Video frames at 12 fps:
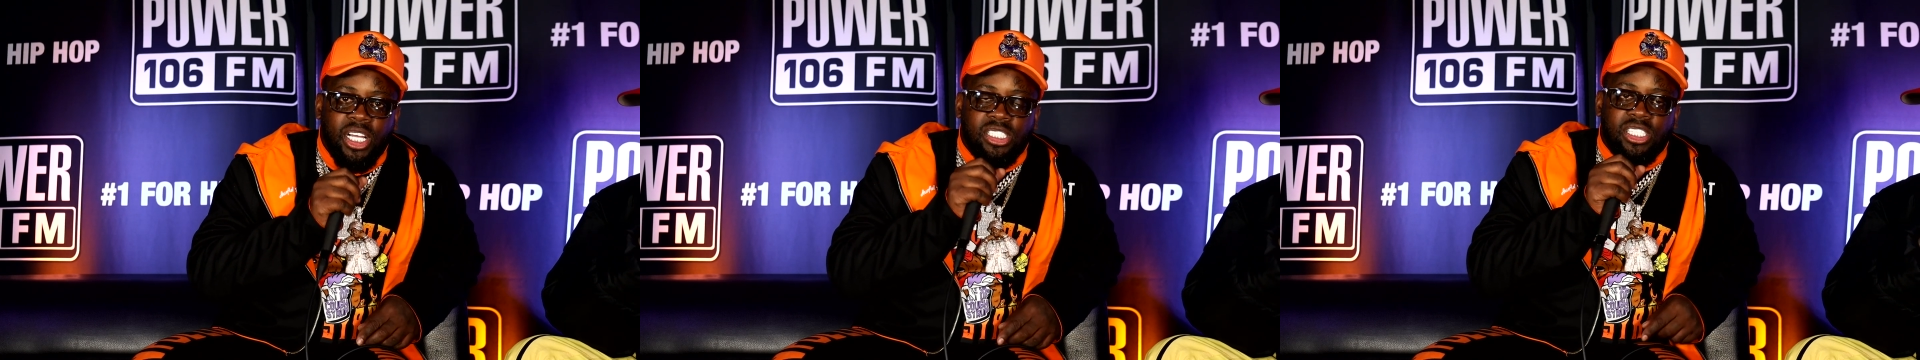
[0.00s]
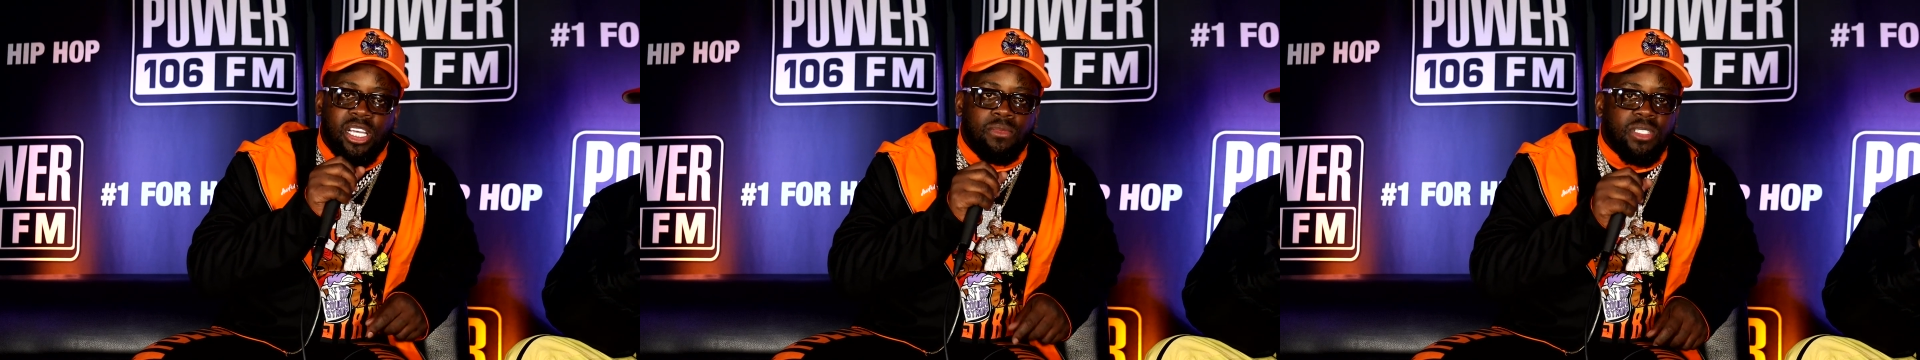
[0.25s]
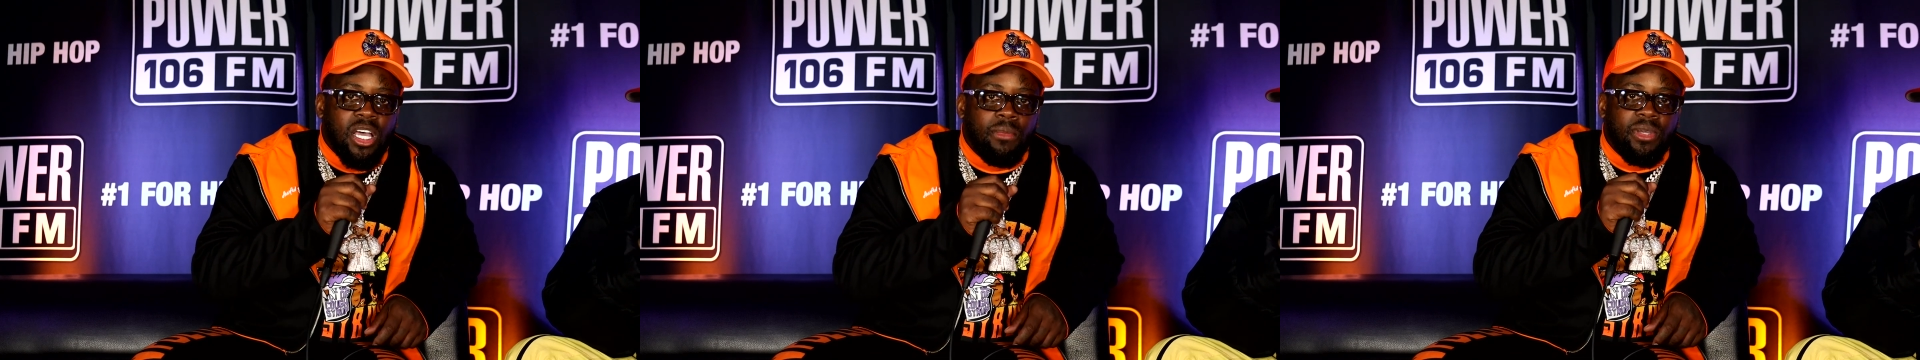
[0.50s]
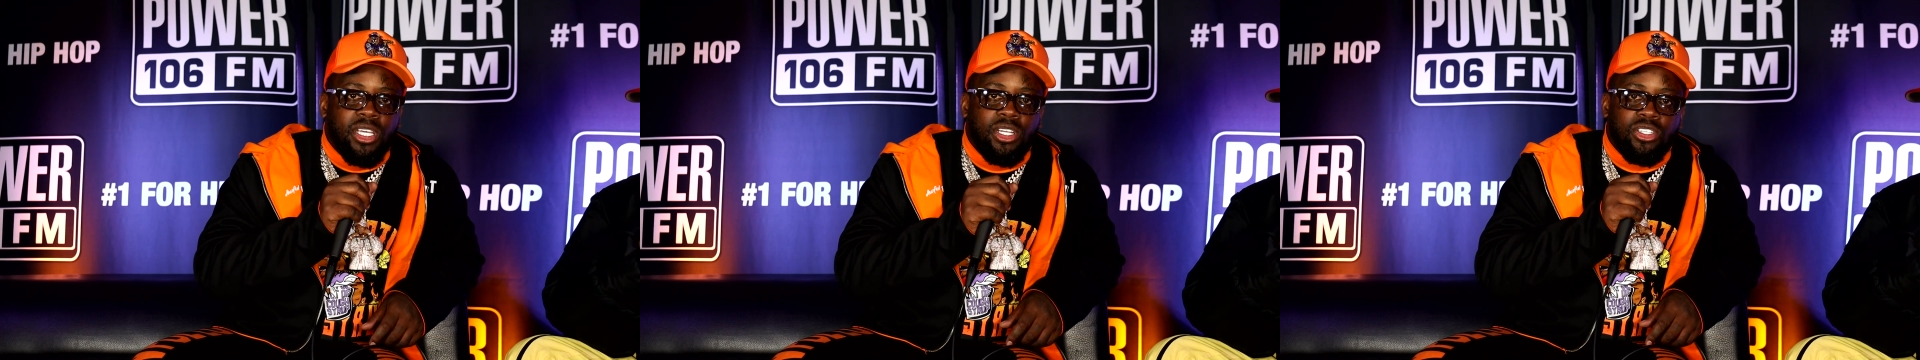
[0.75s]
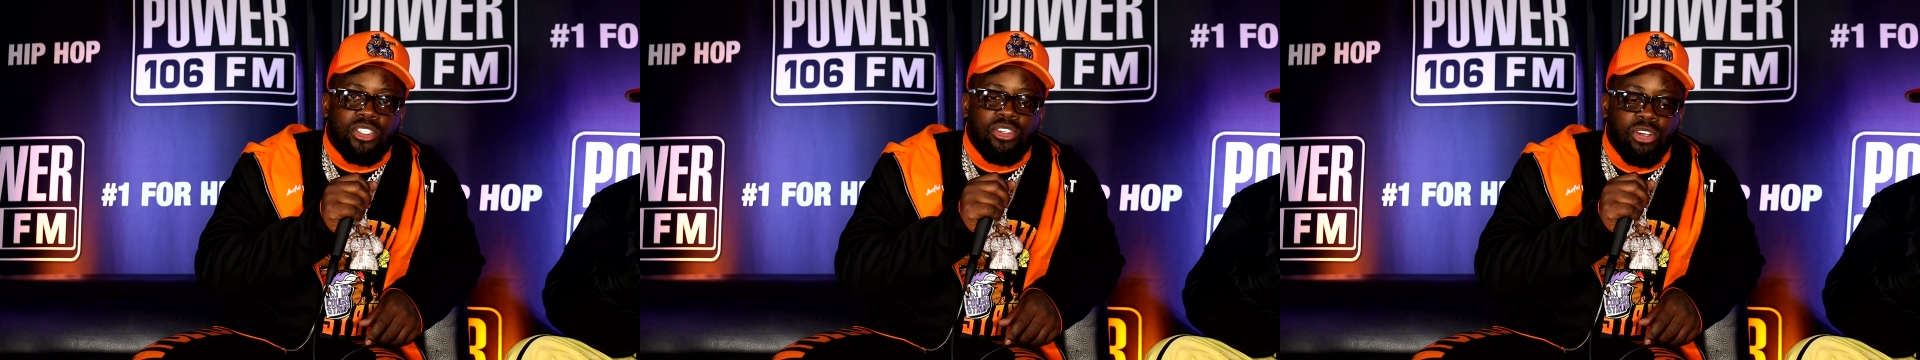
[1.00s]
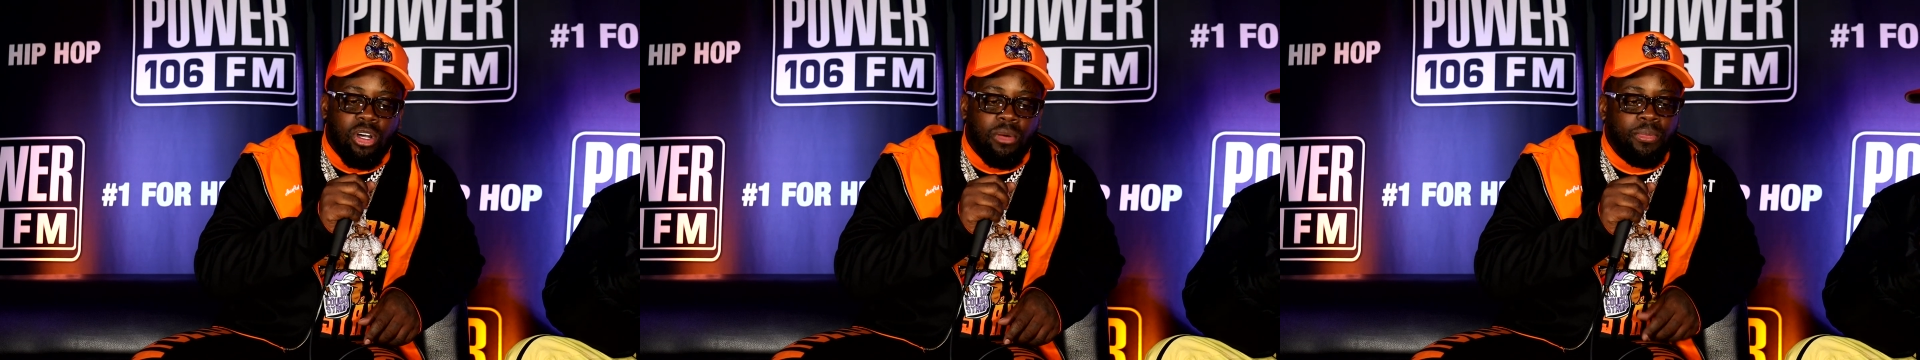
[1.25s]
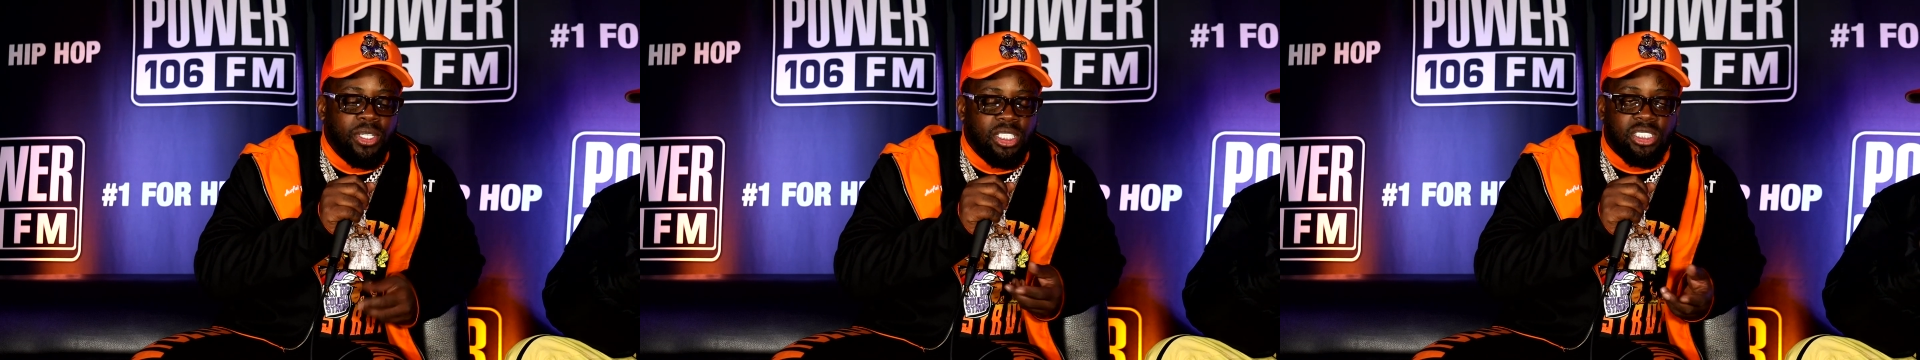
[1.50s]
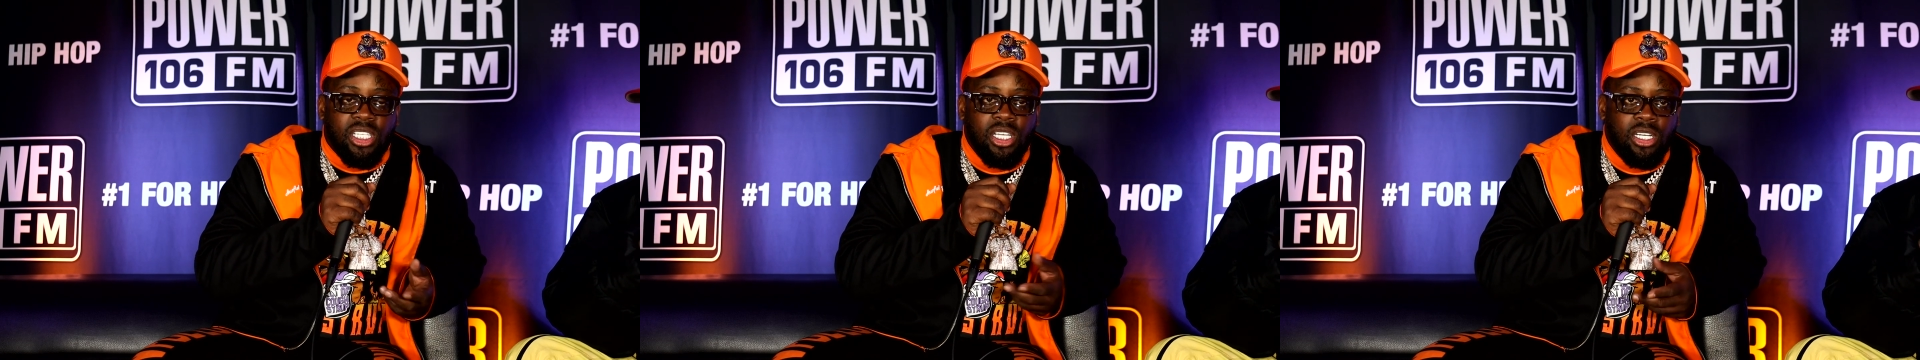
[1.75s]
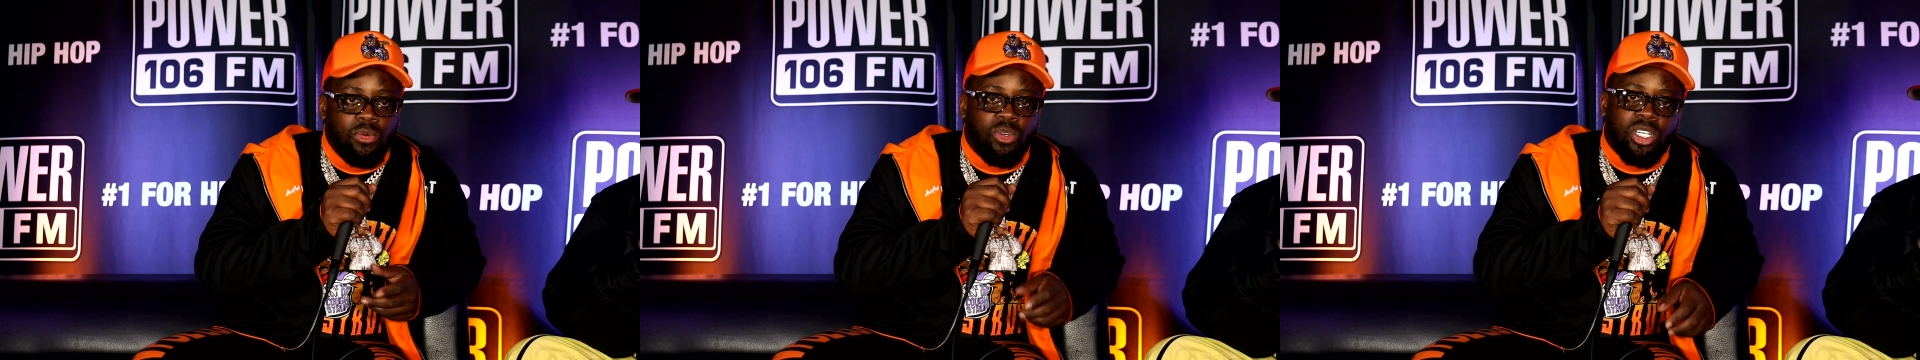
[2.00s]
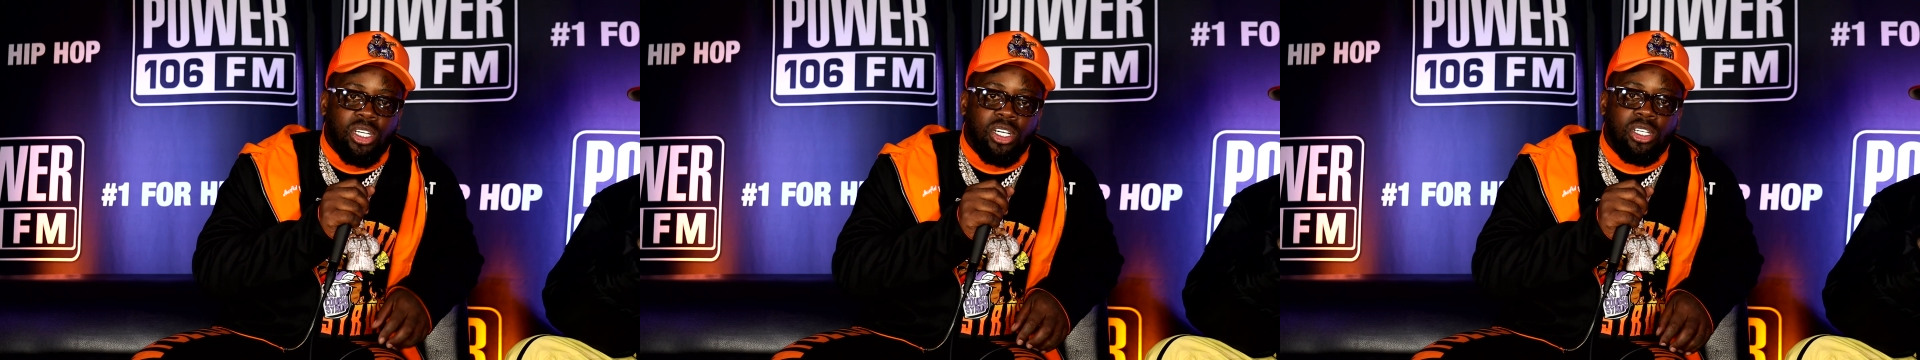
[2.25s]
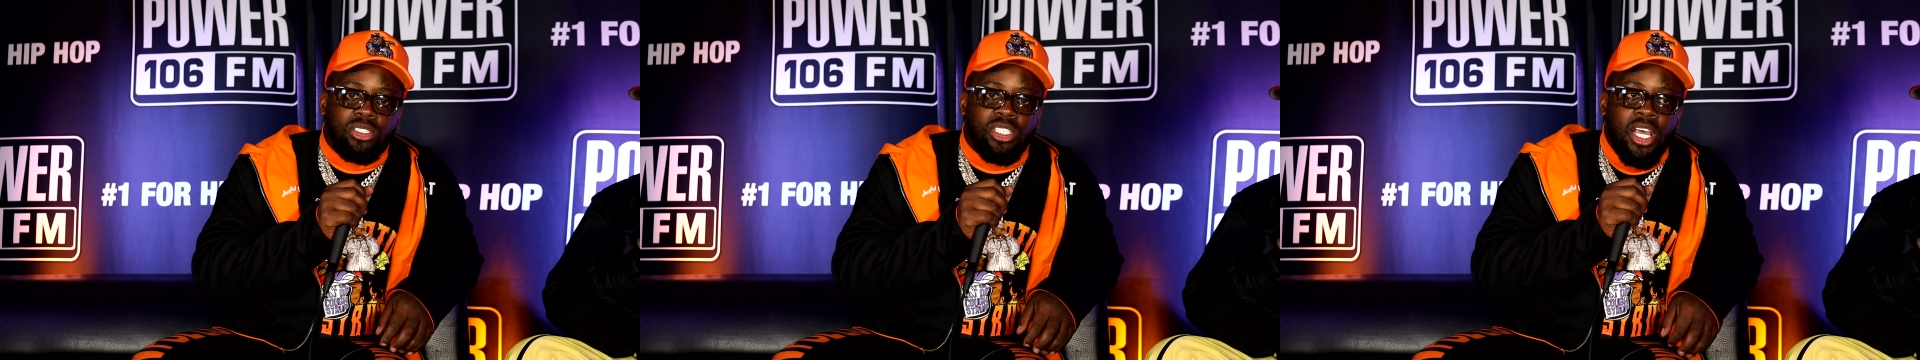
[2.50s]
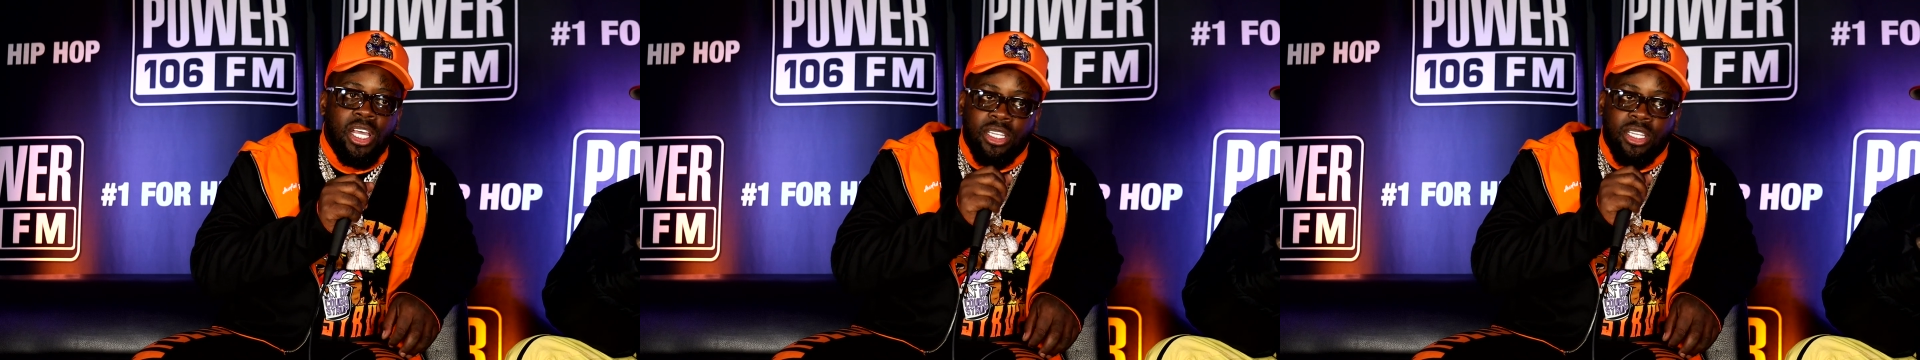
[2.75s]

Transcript: That same time and energy you're gonna put into any one of those